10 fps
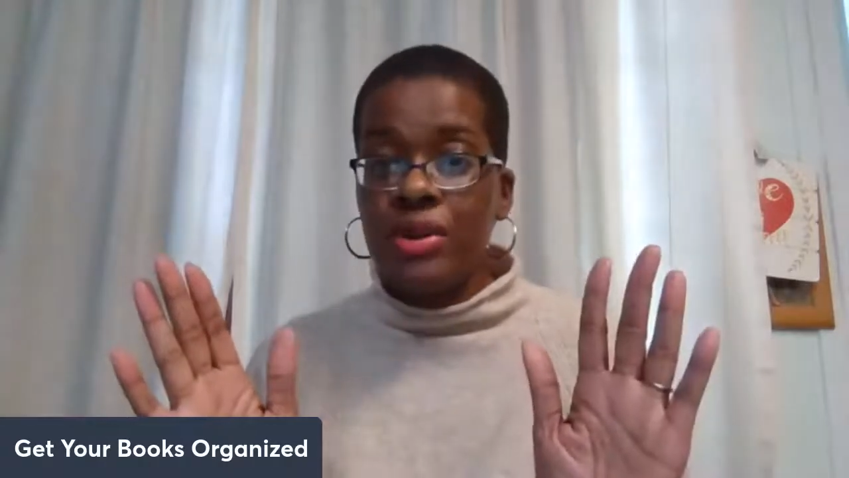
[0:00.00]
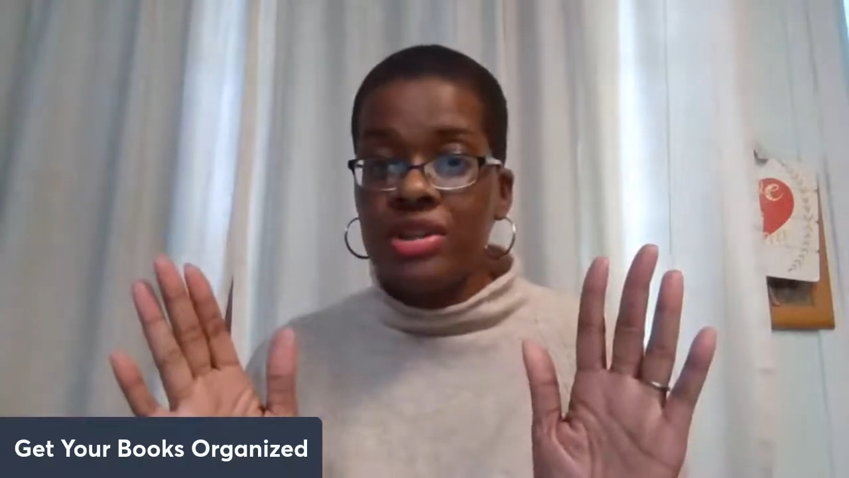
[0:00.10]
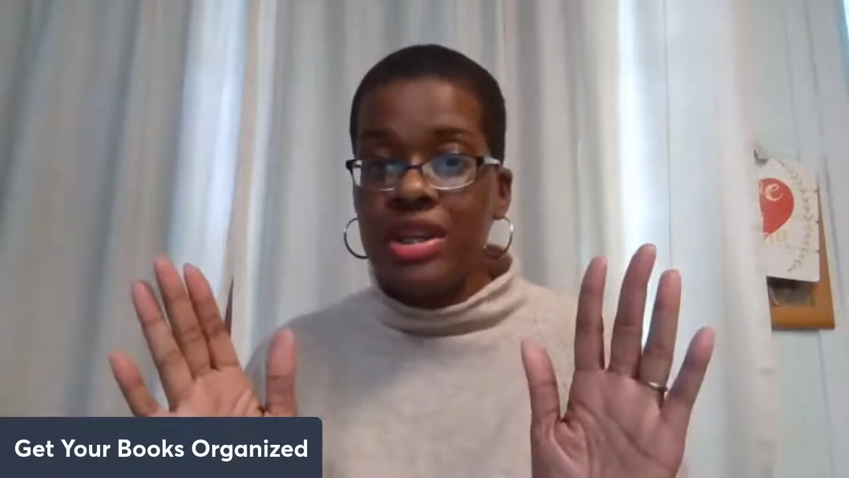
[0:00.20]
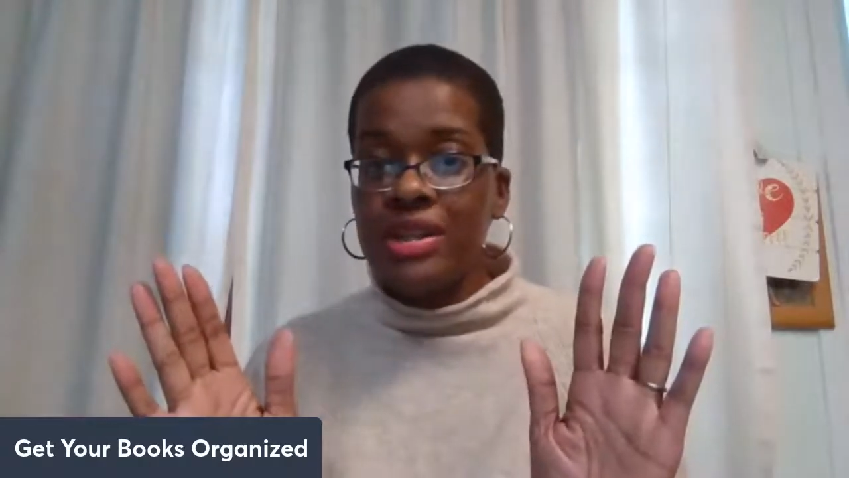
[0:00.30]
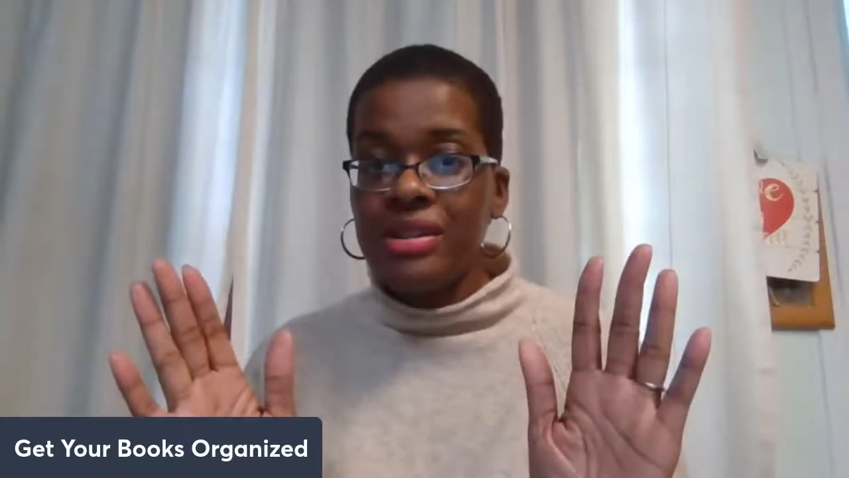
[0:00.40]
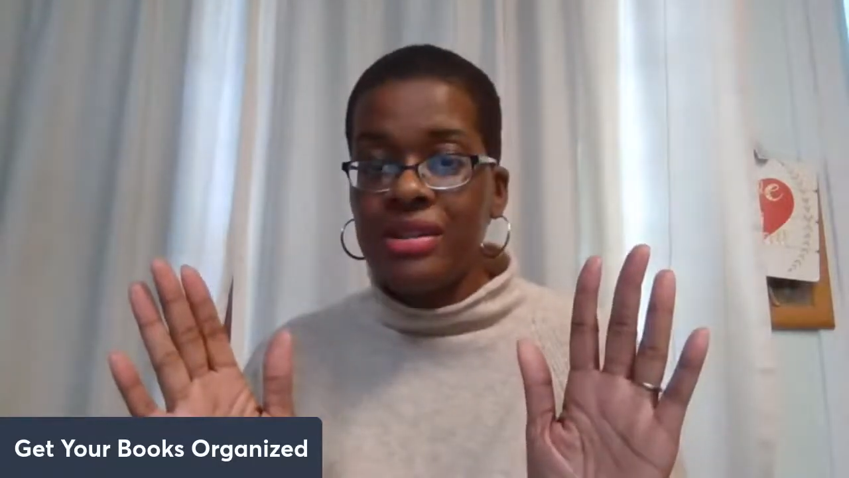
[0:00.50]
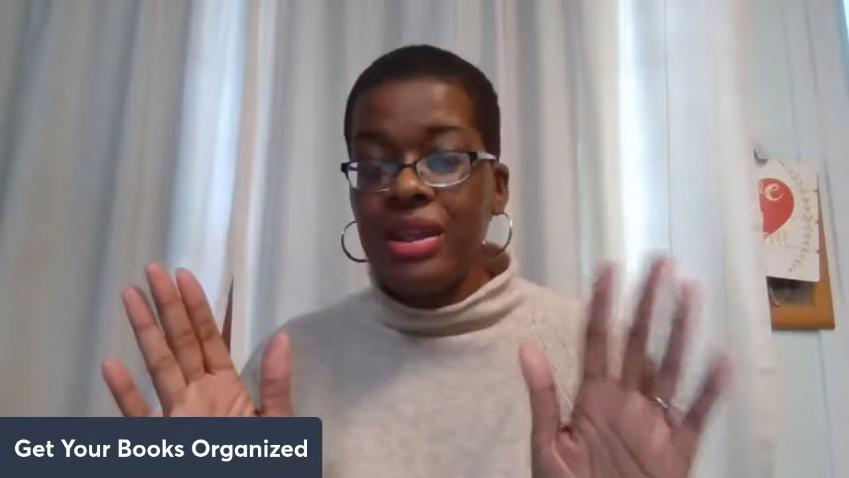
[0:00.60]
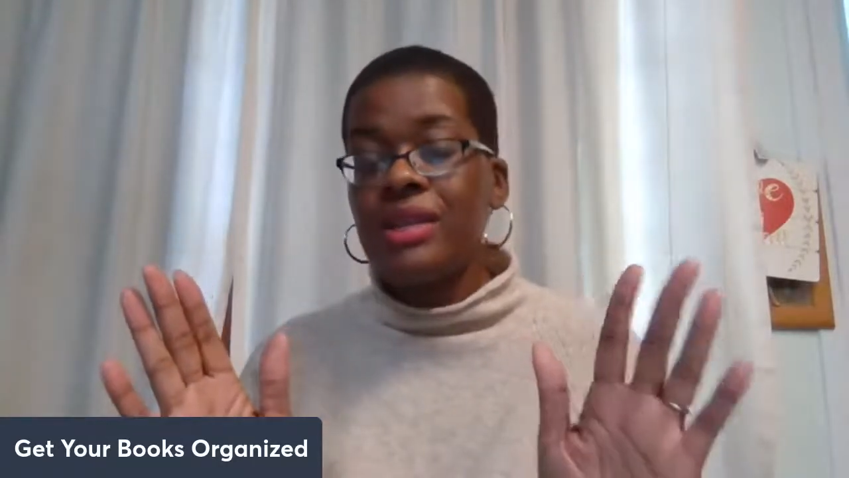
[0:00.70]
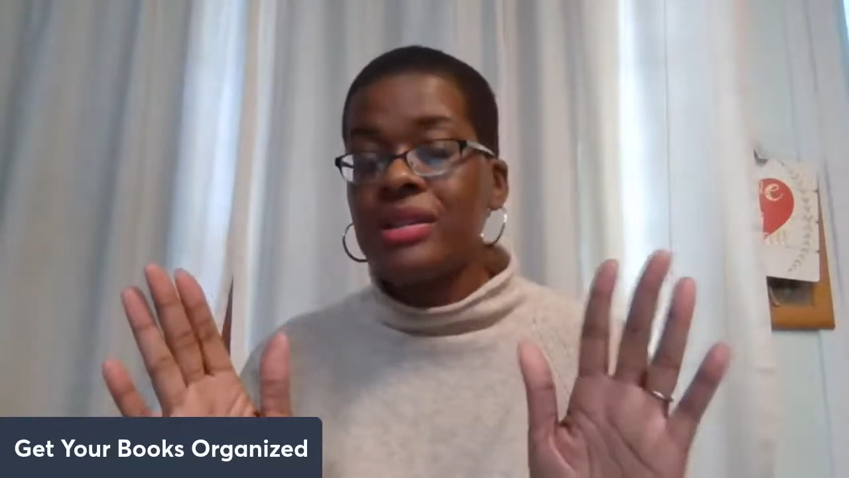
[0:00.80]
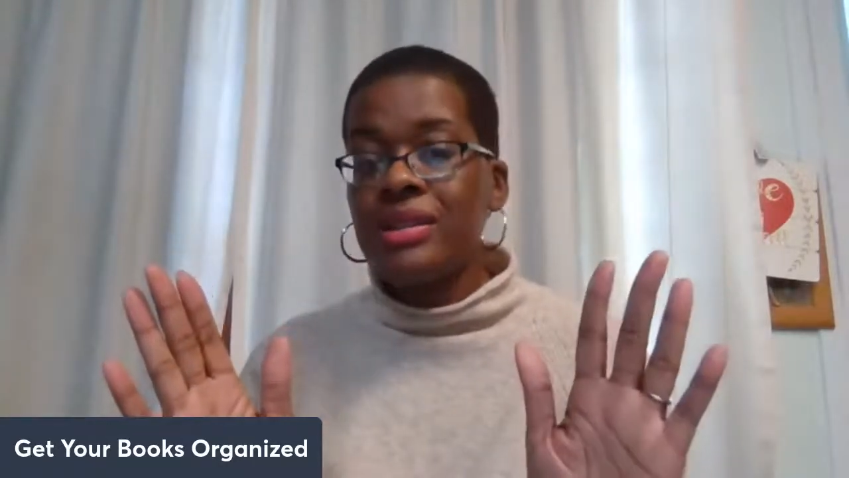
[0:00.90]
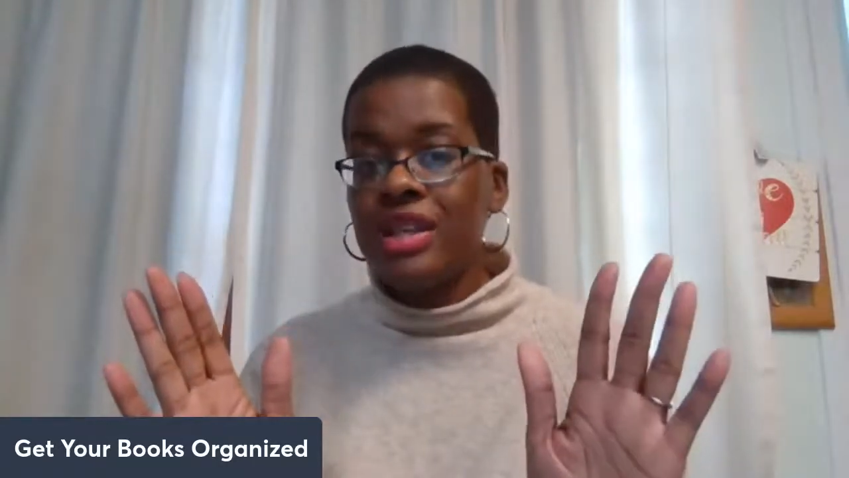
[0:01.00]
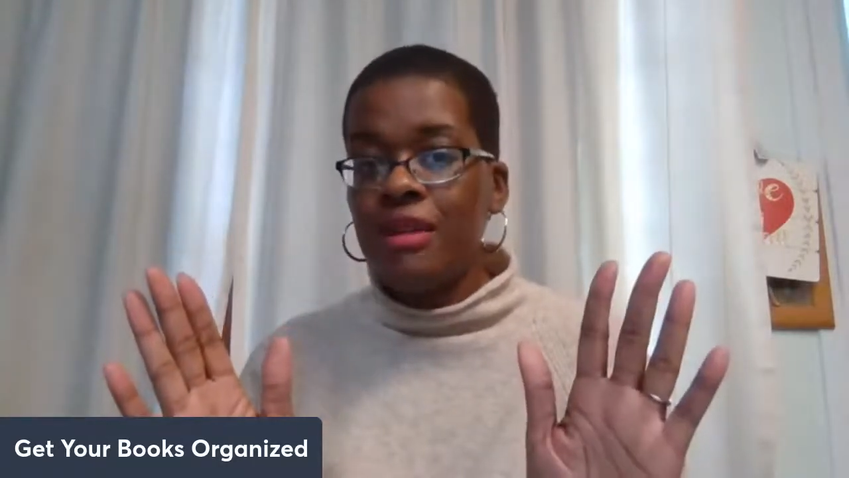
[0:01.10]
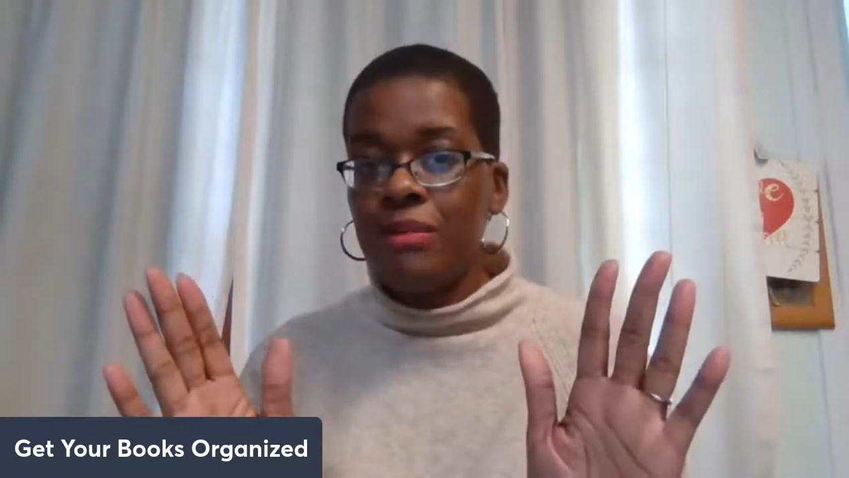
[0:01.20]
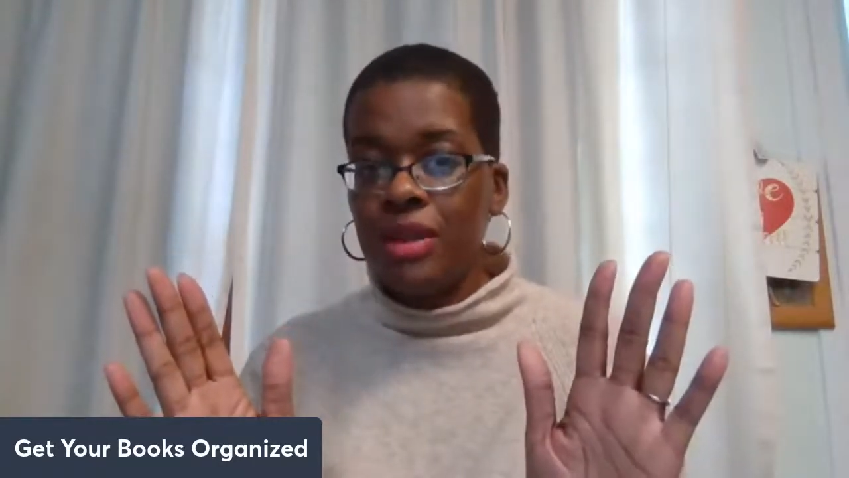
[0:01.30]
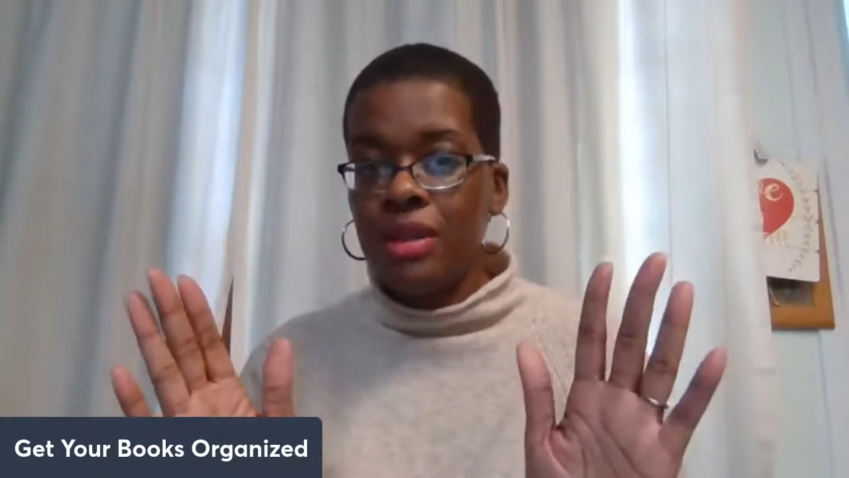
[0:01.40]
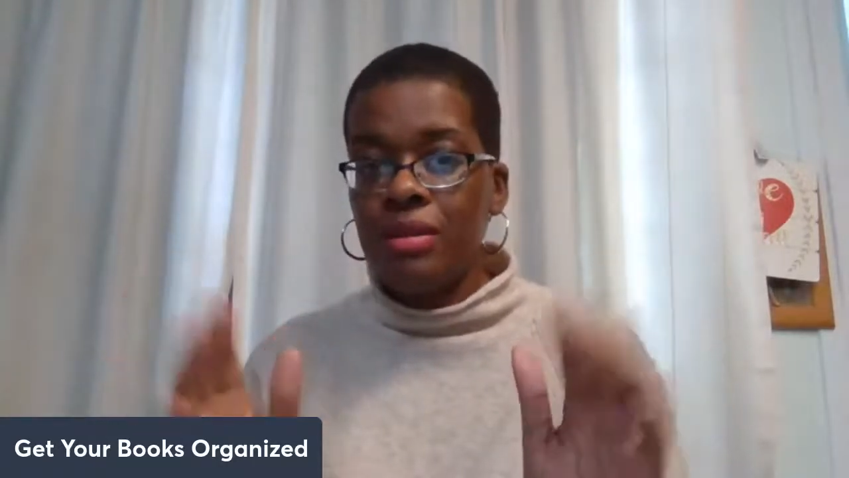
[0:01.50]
says the same thing.